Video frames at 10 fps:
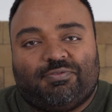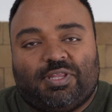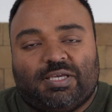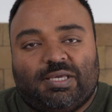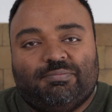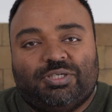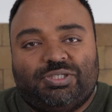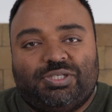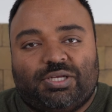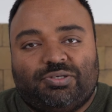the
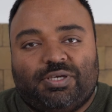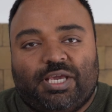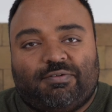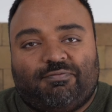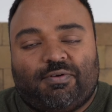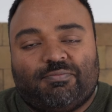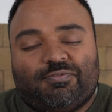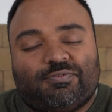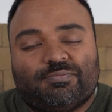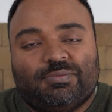image that you get from a
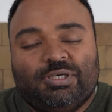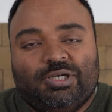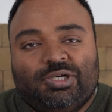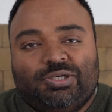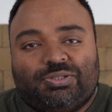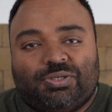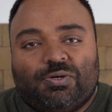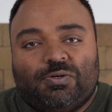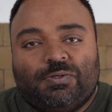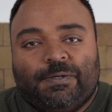film.
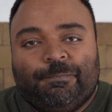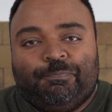So